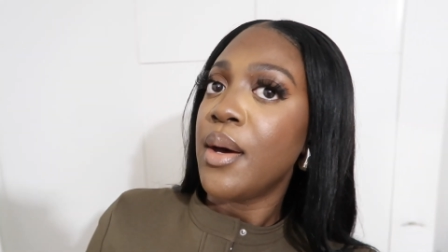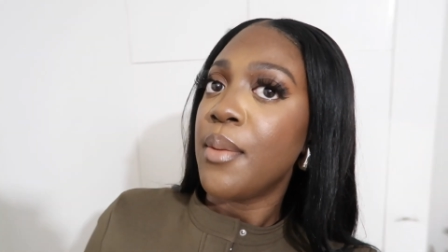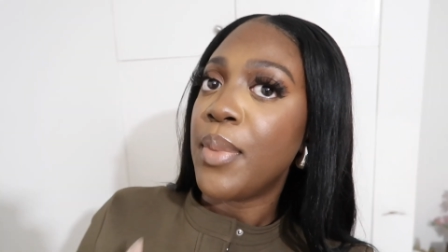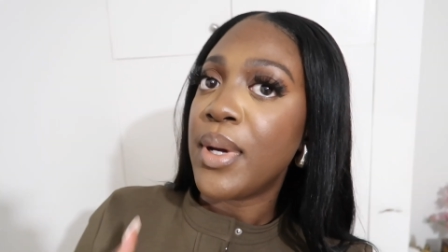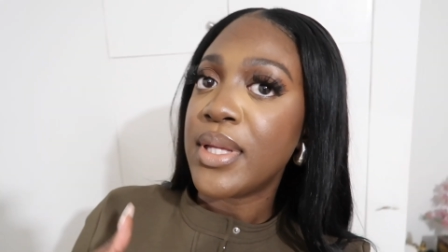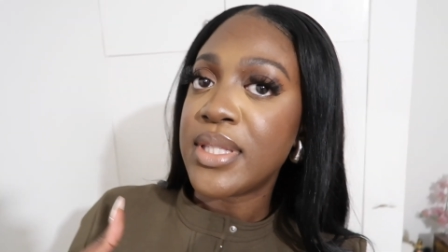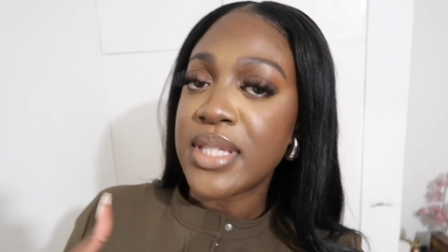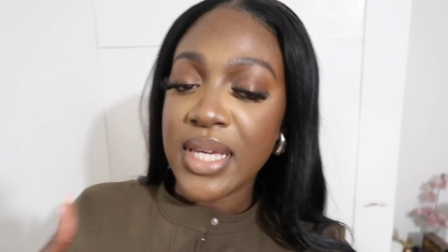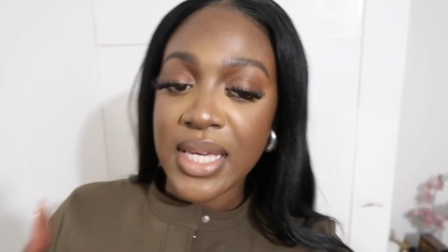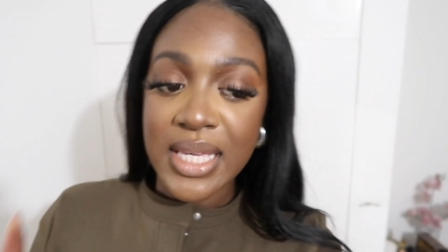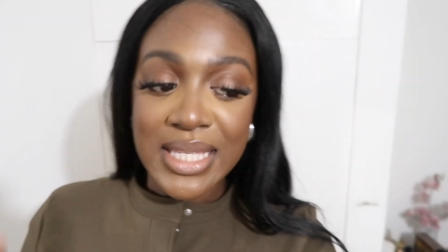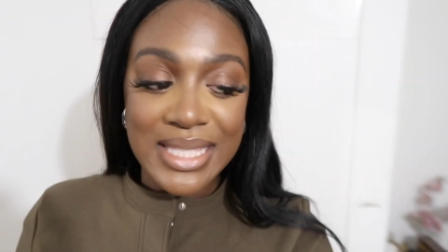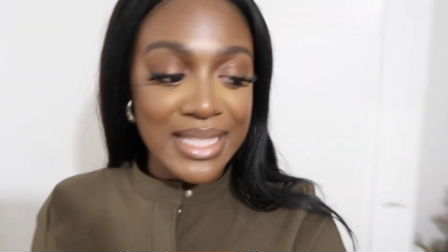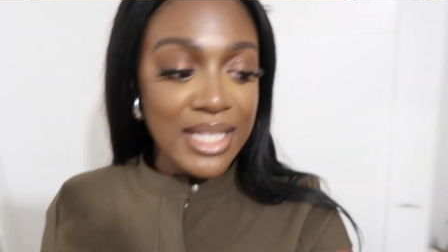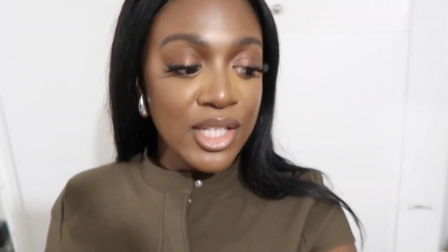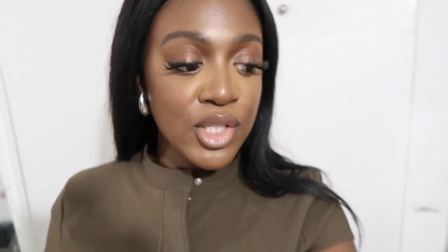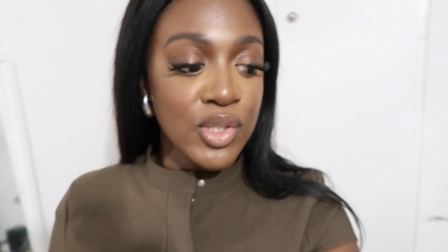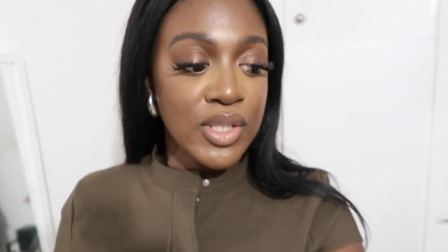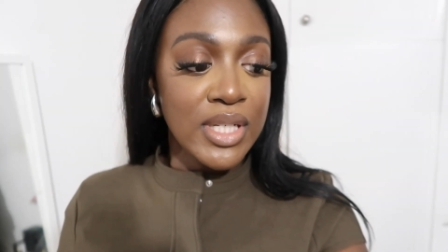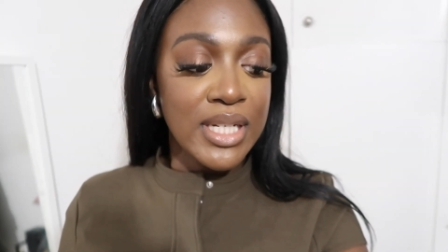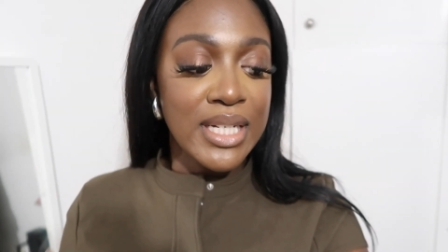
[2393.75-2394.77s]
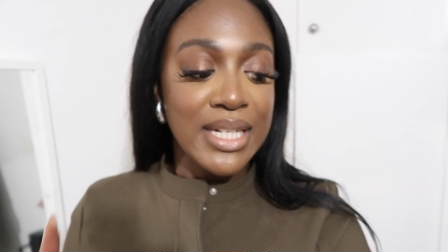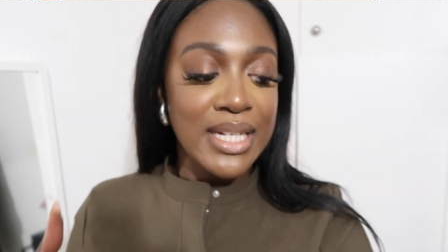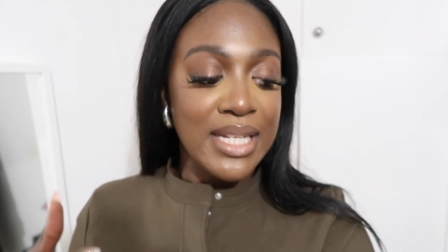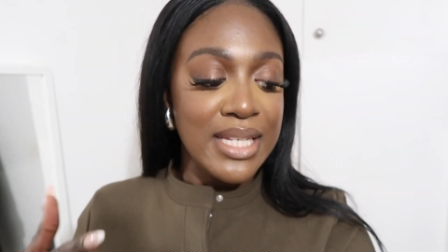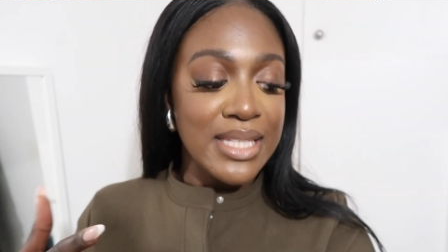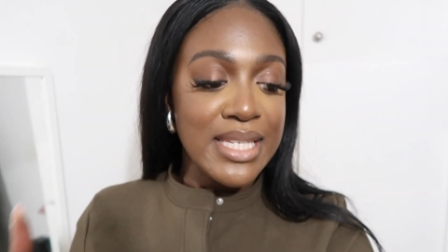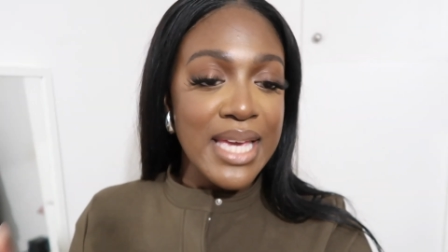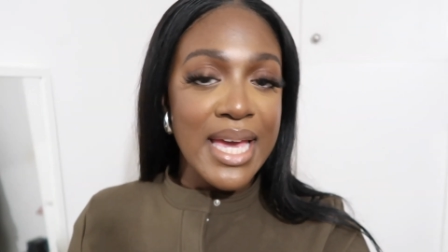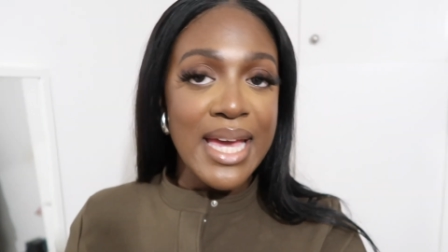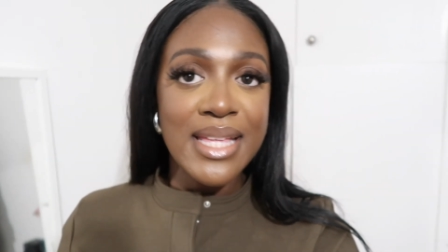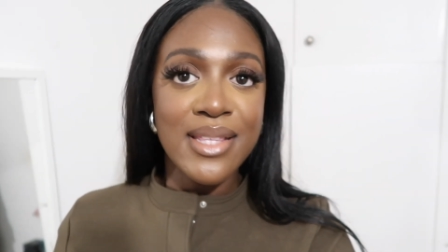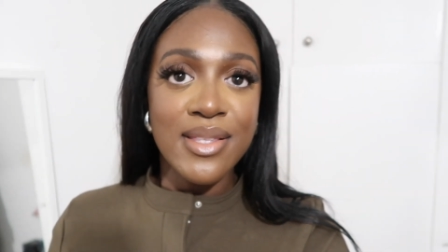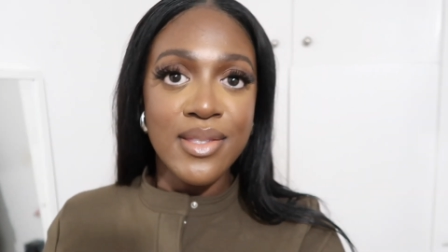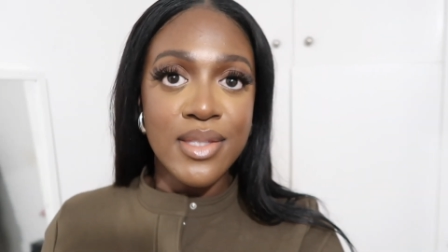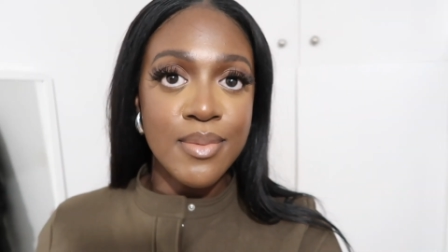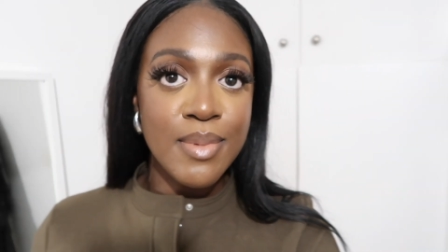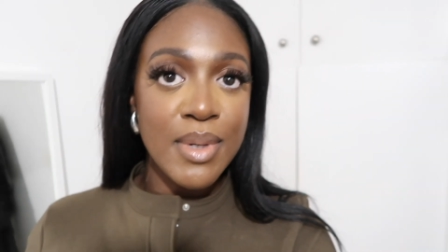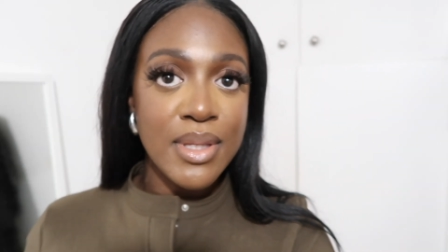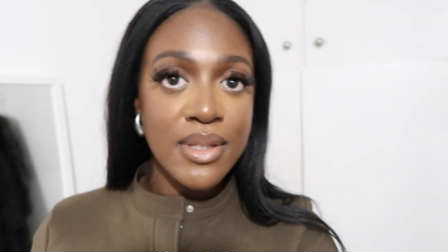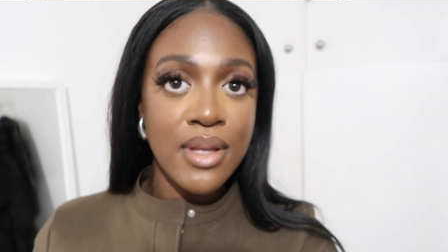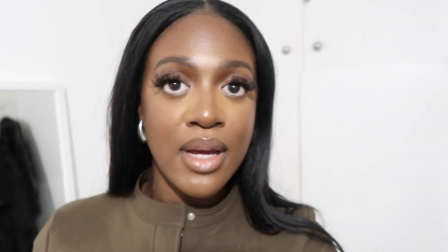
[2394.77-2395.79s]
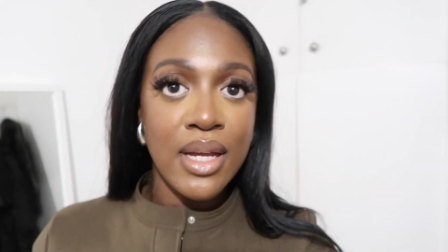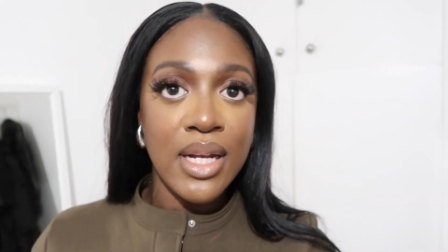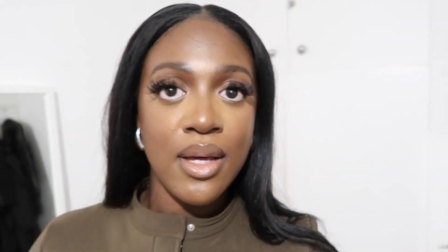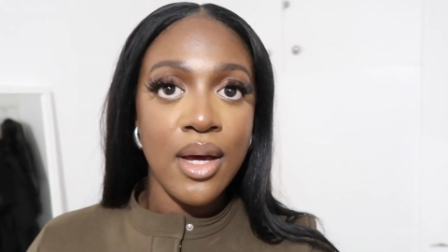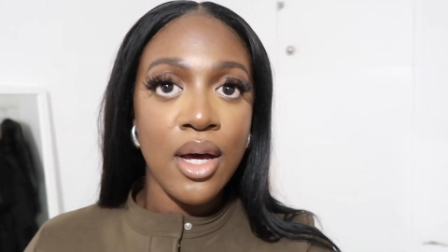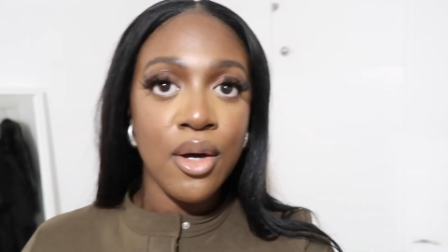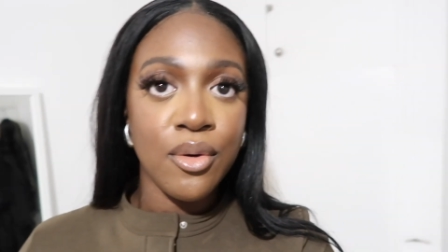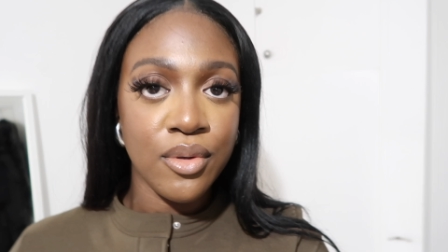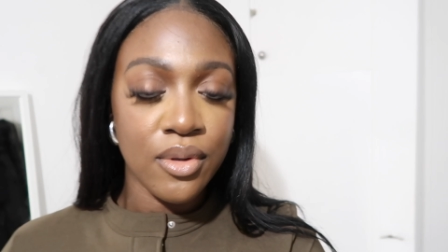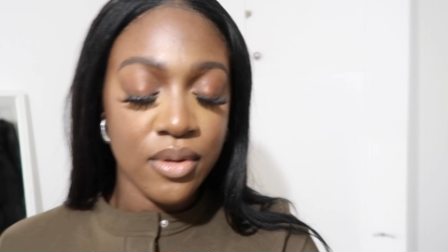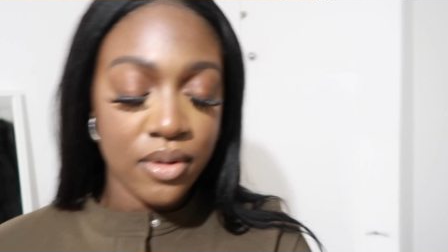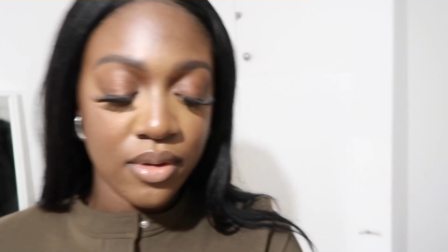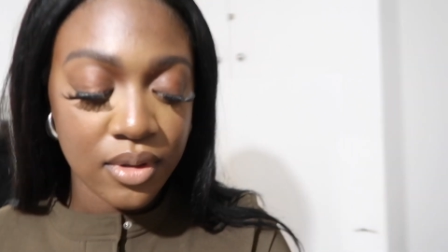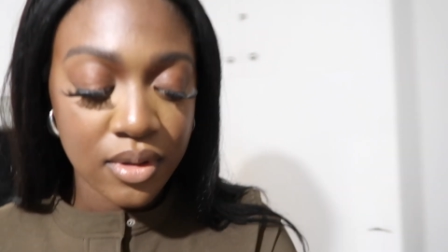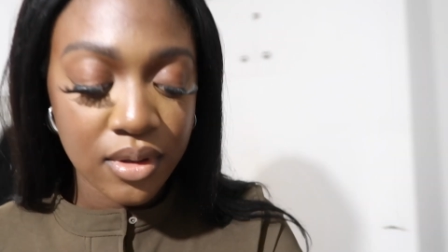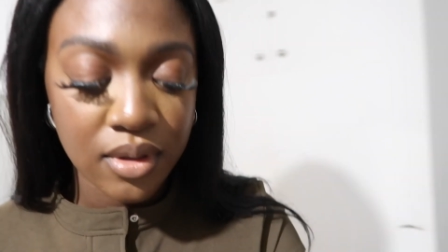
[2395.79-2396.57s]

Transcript: but it is literally nearly 10 to midnight. Now hold on,